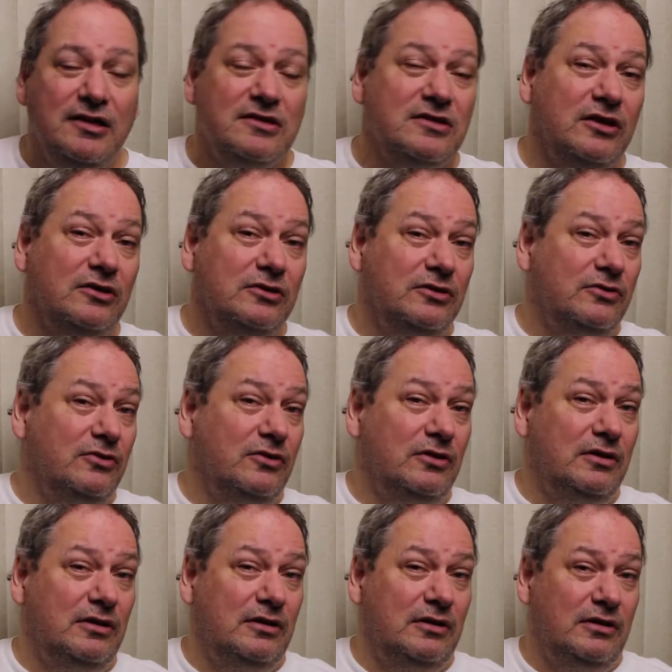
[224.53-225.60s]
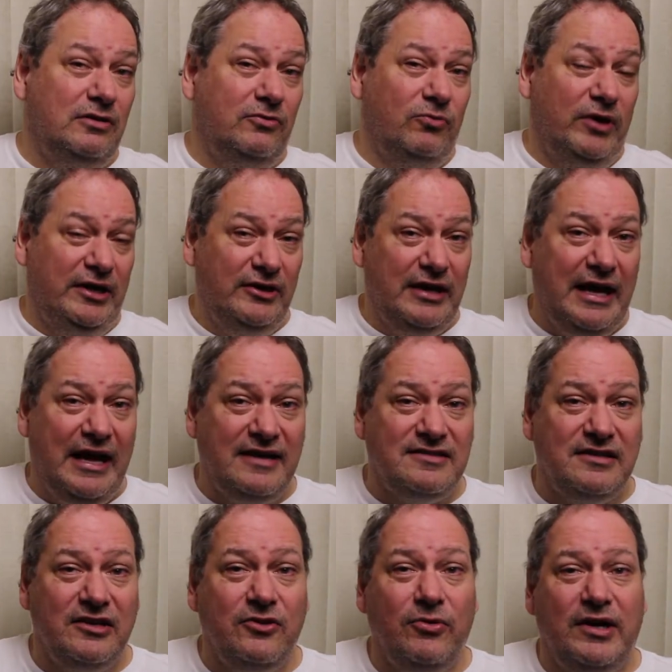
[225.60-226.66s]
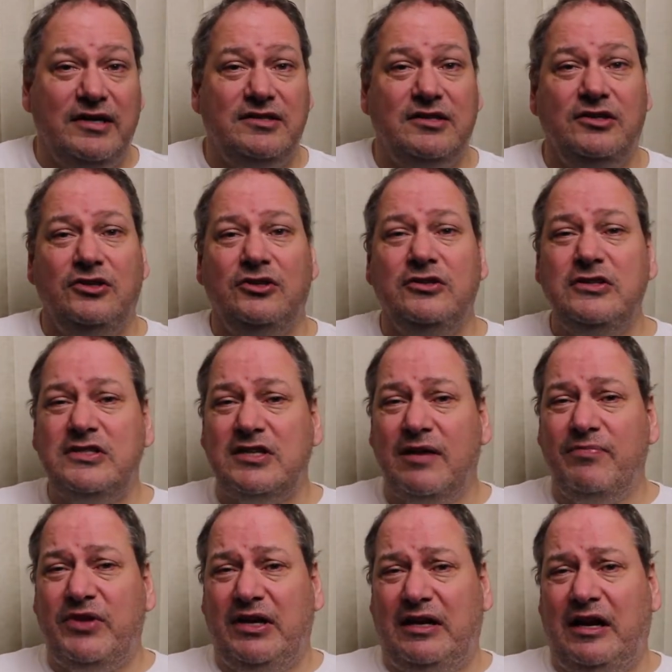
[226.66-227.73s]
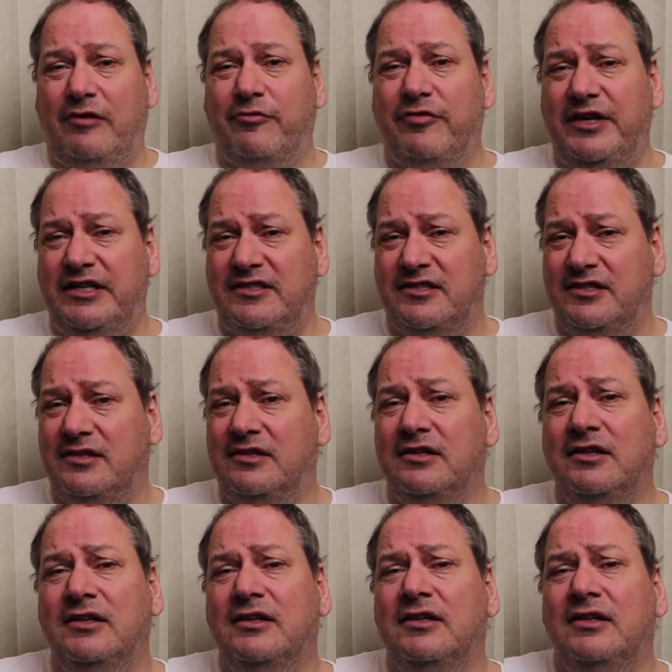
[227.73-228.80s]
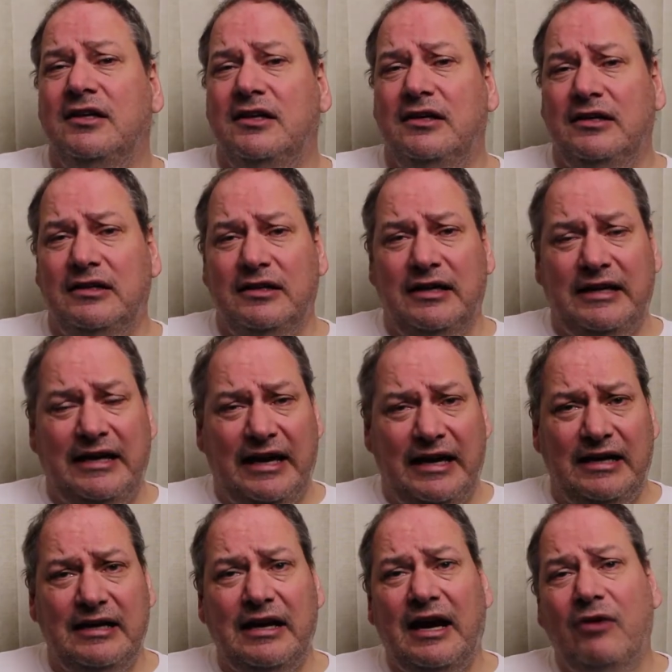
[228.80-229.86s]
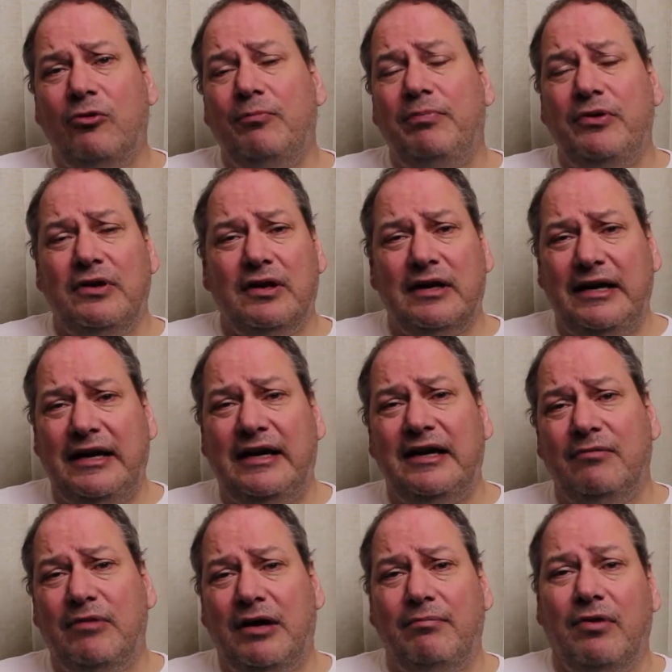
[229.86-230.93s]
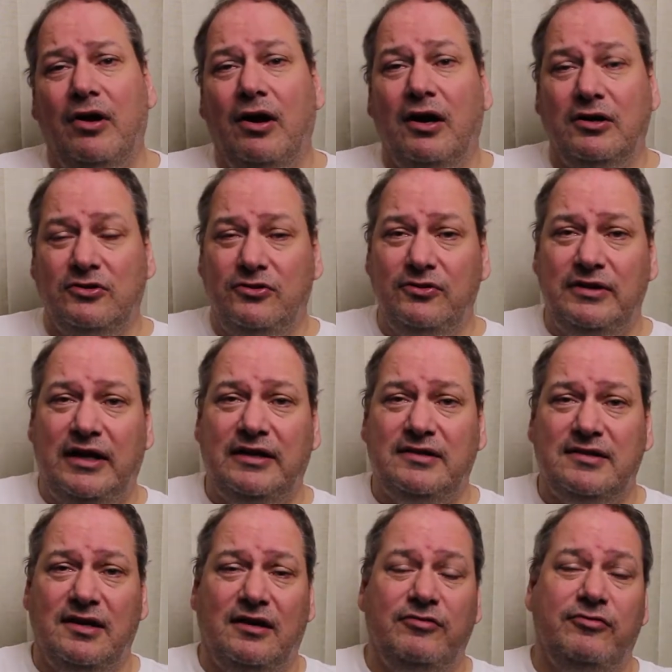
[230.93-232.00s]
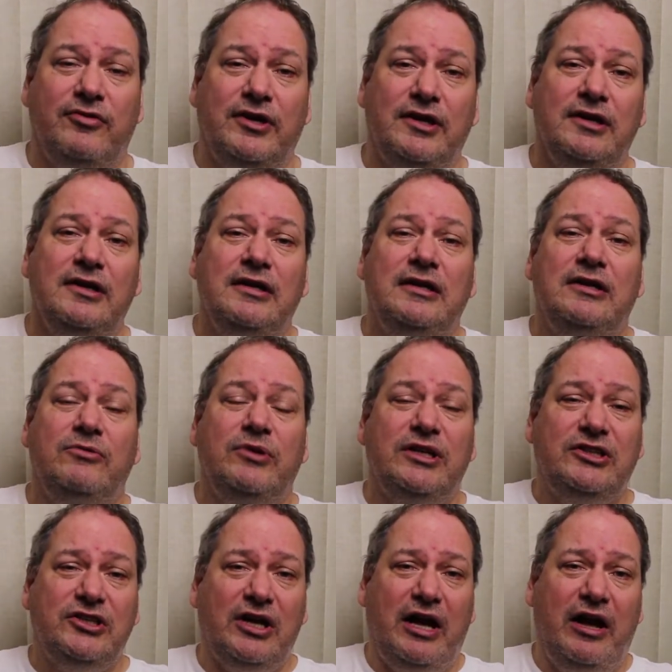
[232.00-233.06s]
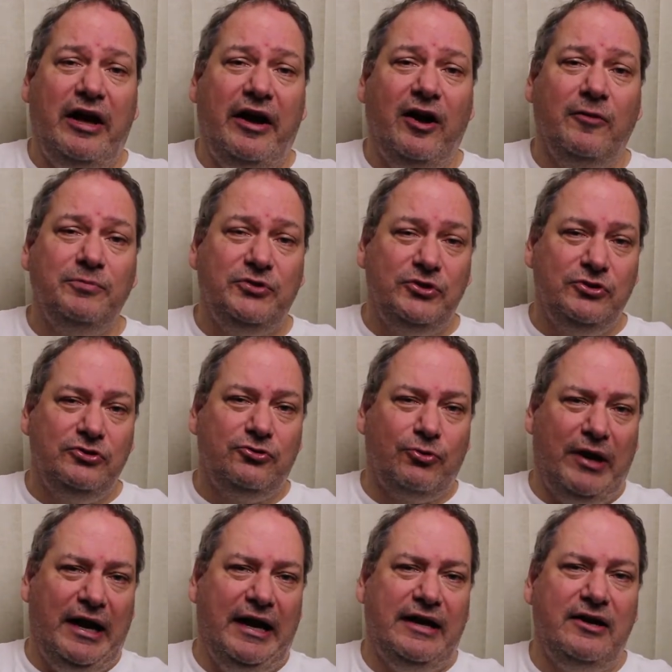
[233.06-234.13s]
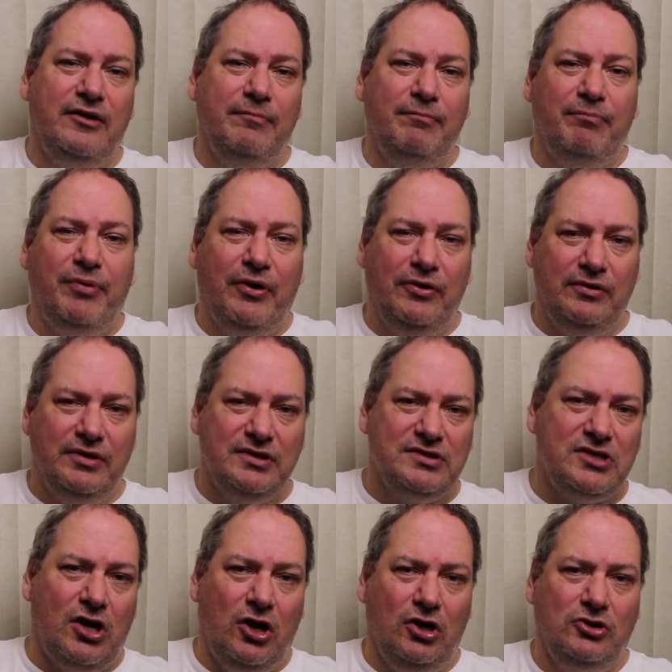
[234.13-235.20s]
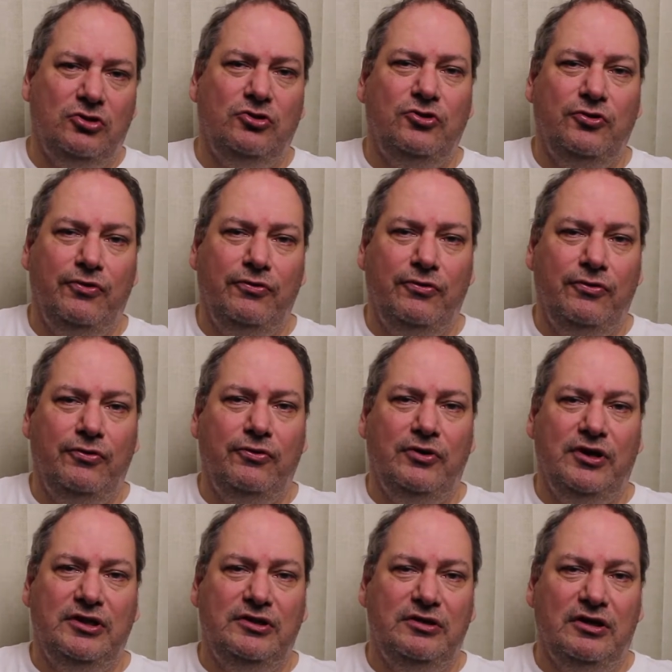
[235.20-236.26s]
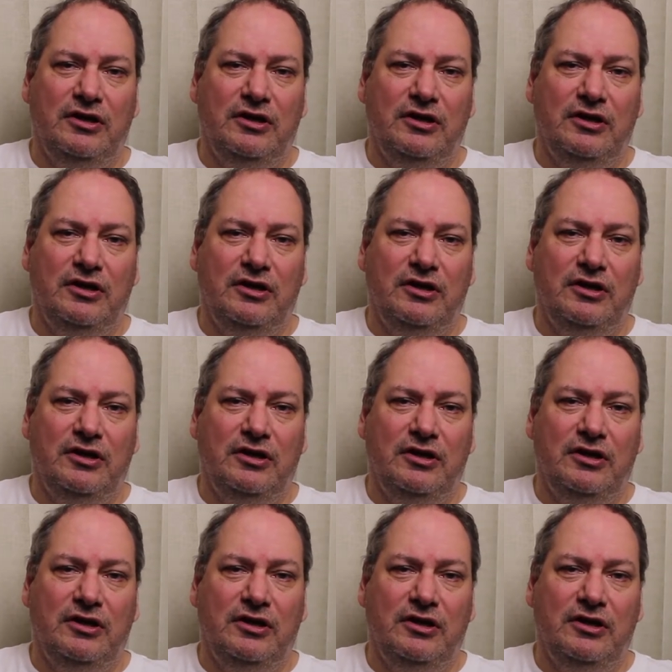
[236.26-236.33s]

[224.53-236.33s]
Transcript: So when you ask the question, use something like Fritzing uh, again, I will put a link in my blog to that software, which helps you drag components onto a,